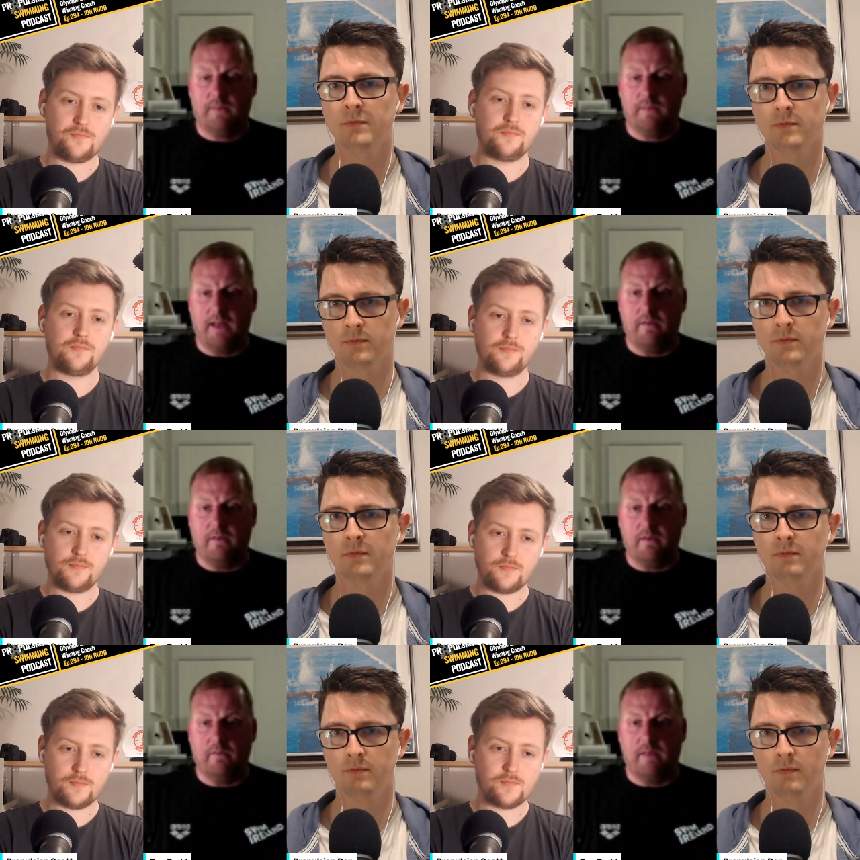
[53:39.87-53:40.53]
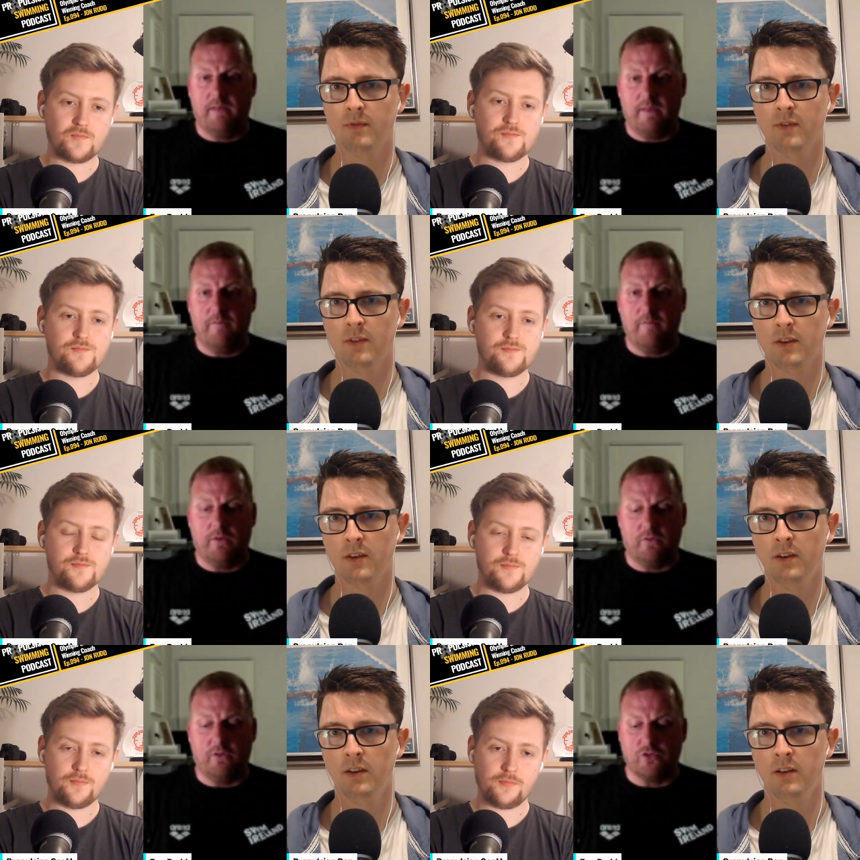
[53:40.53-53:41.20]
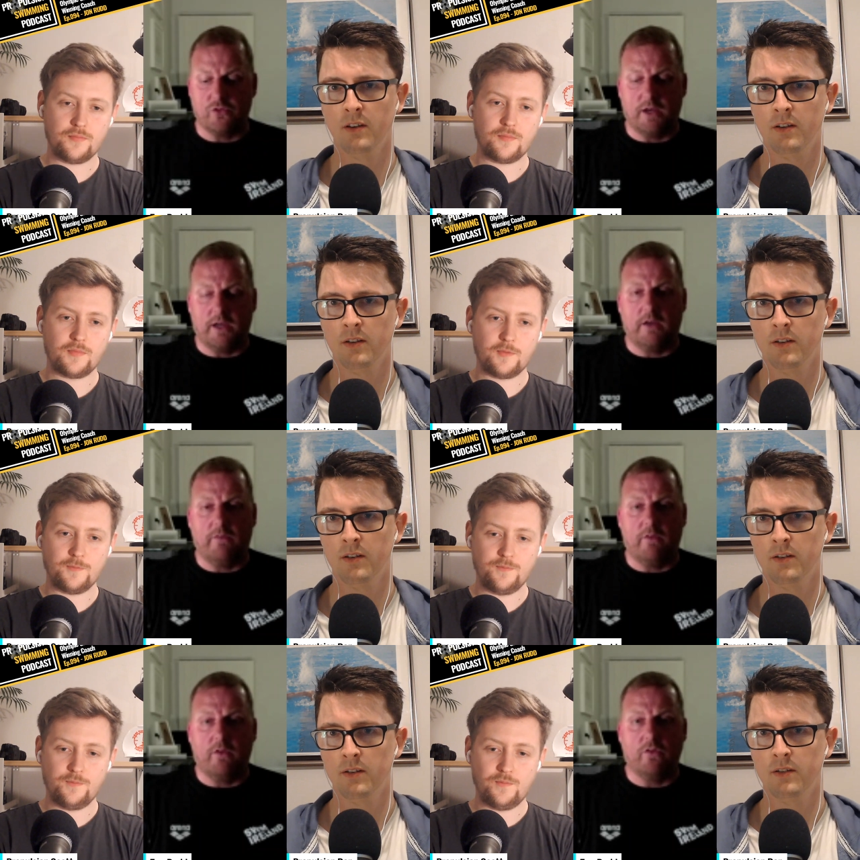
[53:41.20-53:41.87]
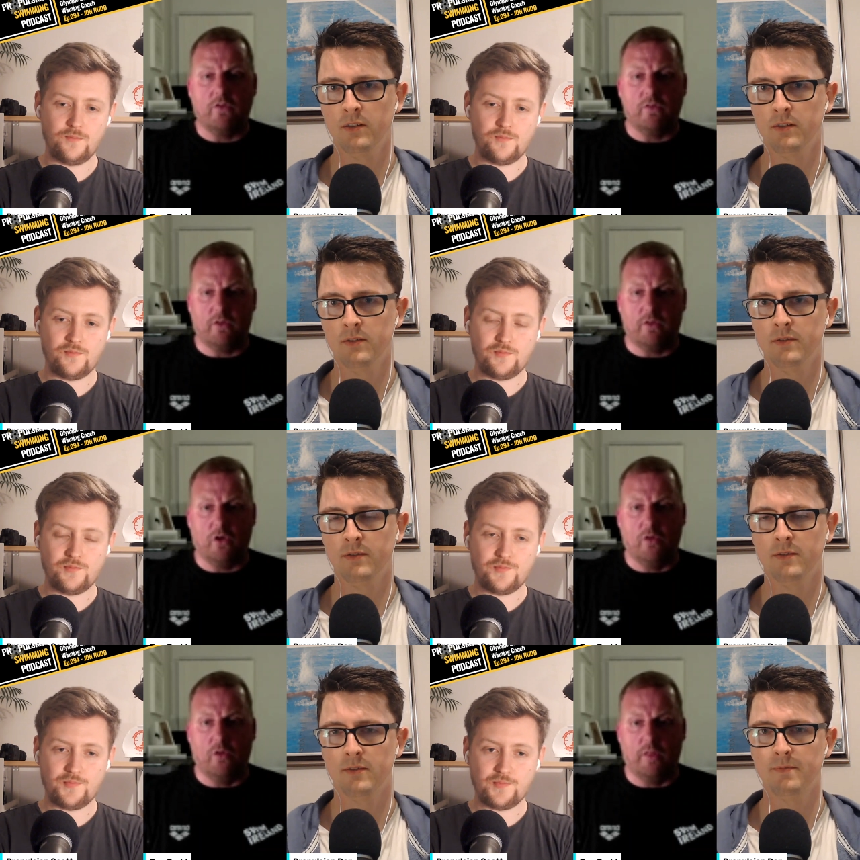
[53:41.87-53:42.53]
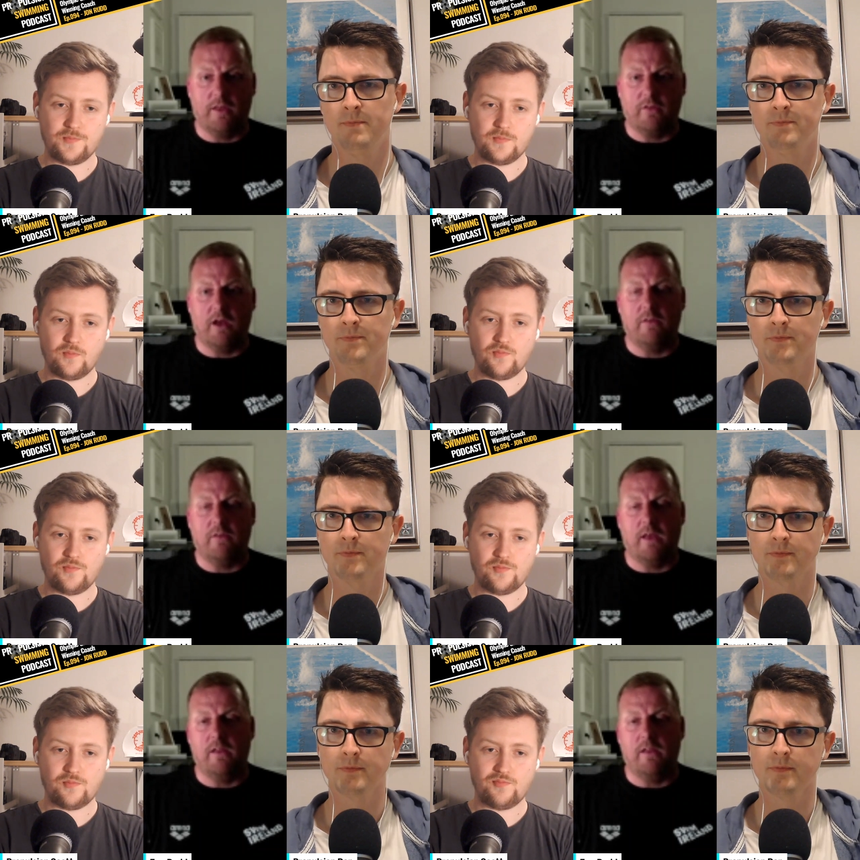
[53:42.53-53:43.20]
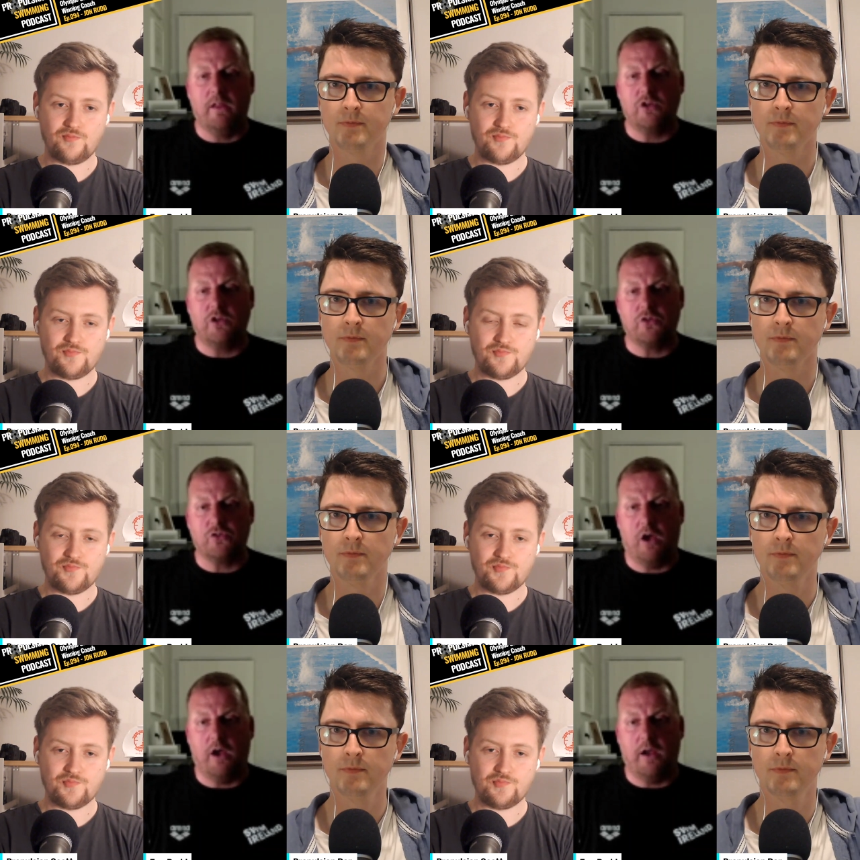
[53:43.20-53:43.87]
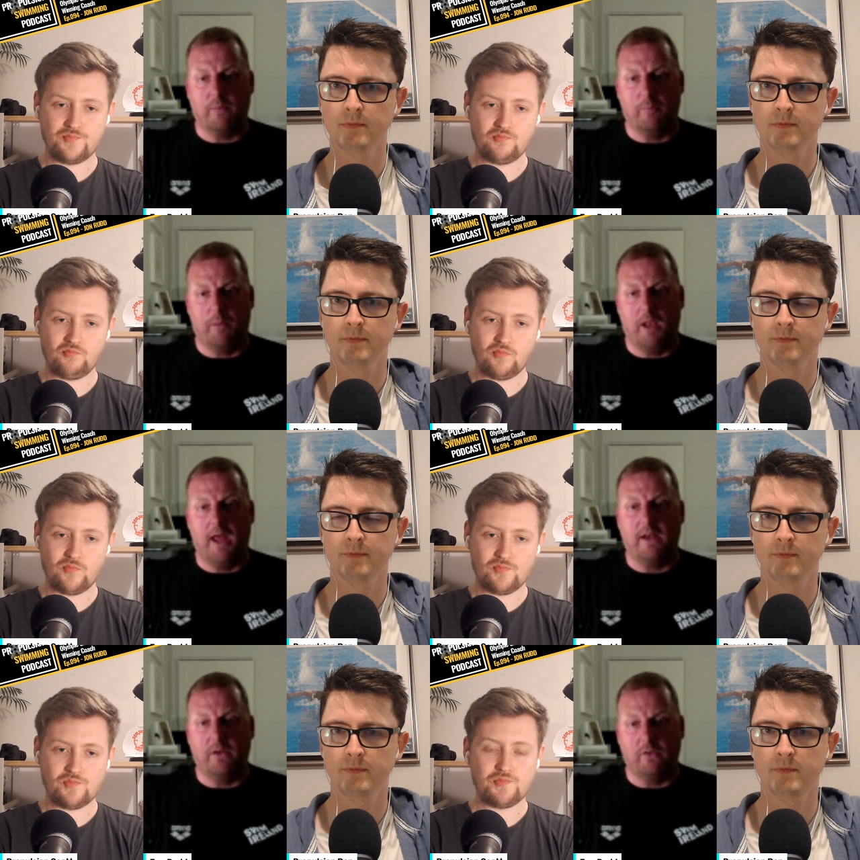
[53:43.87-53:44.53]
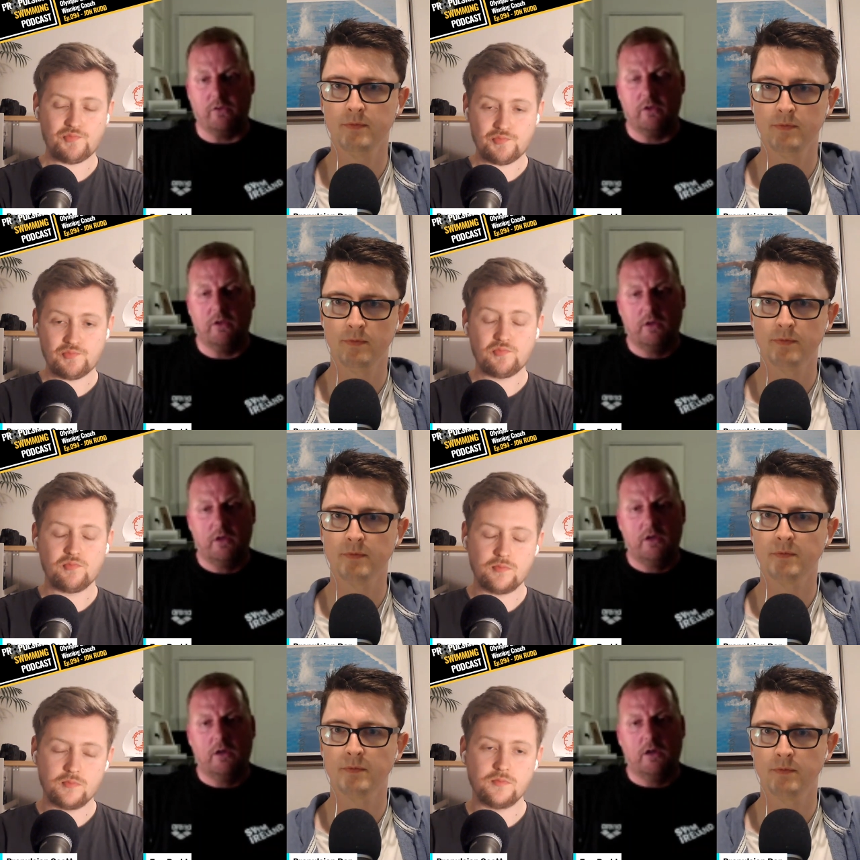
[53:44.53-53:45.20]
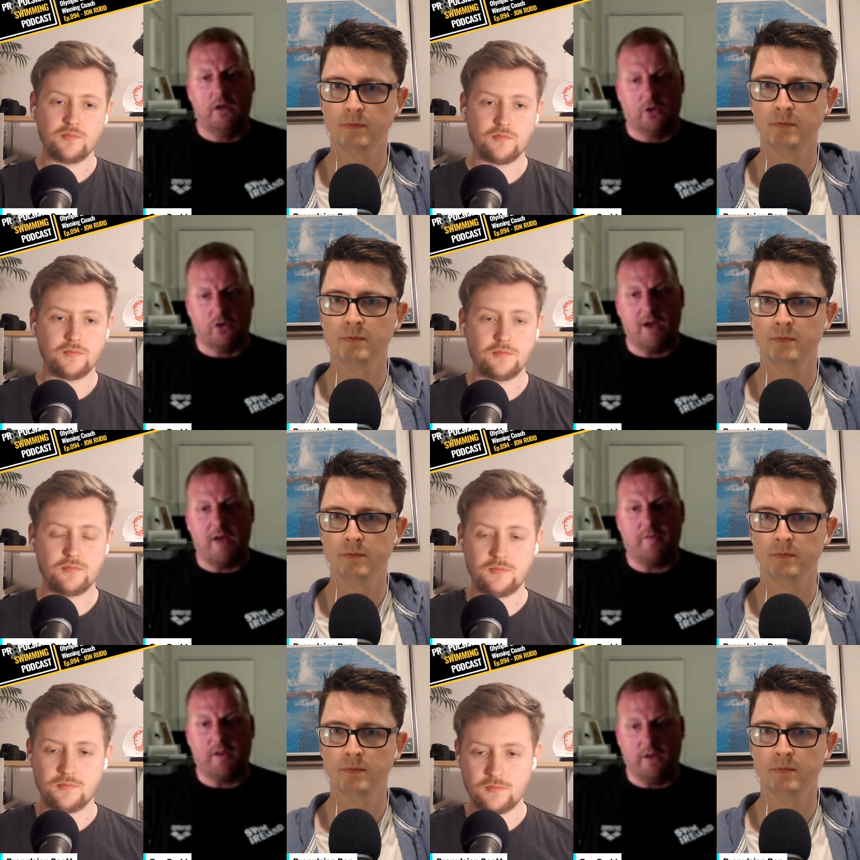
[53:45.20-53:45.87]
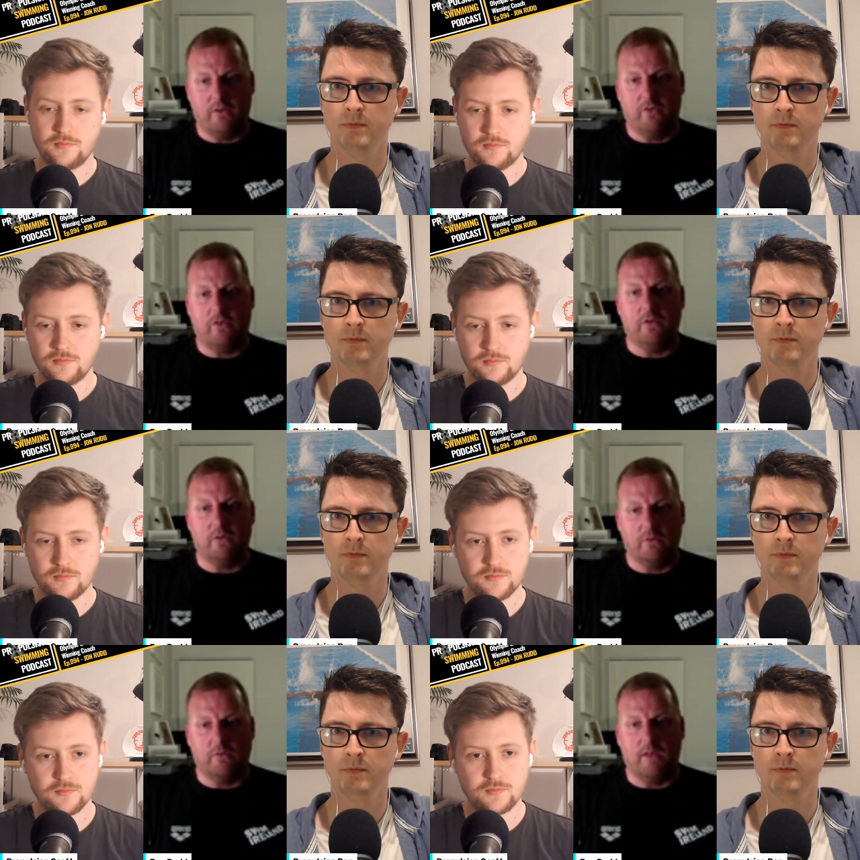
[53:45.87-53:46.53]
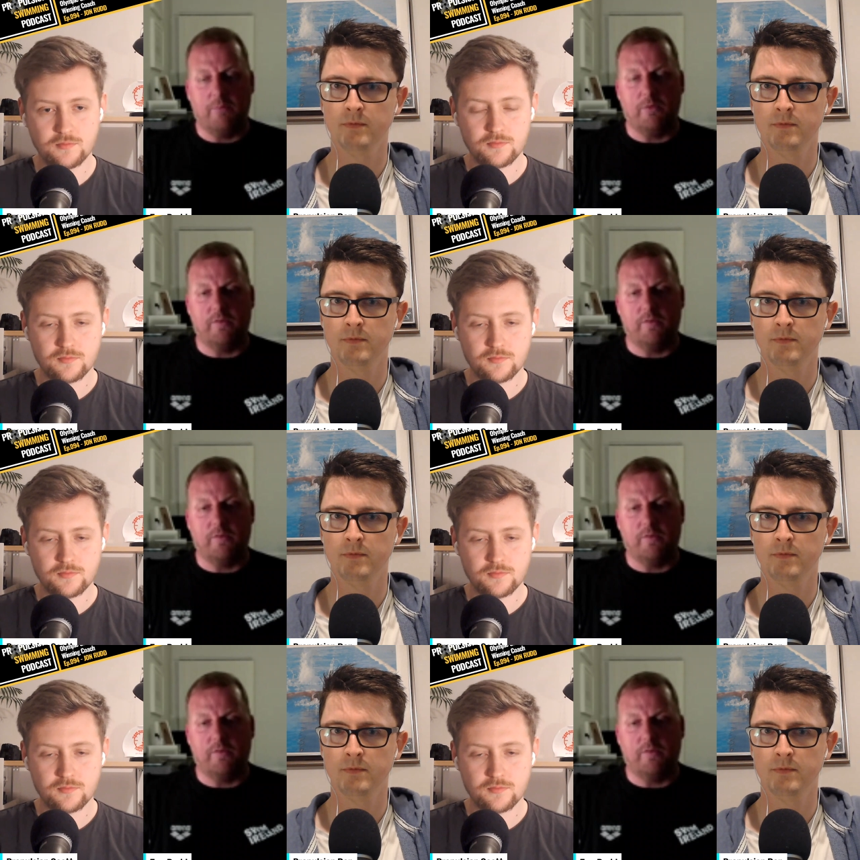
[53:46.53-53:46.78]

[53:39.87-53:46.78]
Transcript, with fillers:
Speaker 1: Then then they've missed a trick, and there's there's other things out there that they should try and blend and craft into their